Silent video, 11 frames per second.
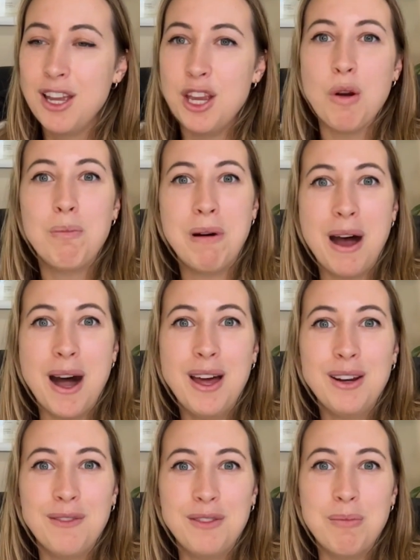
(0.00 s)
you're a part
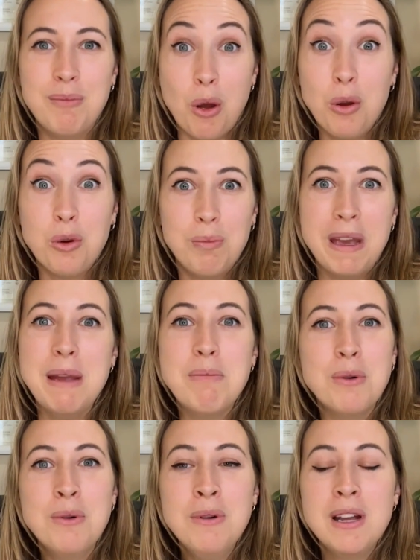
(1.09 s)
of the local
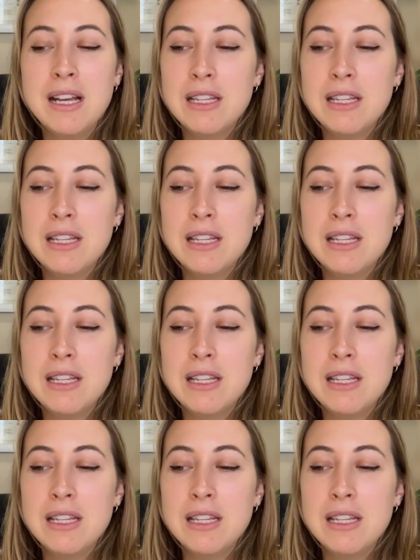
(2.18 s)
people.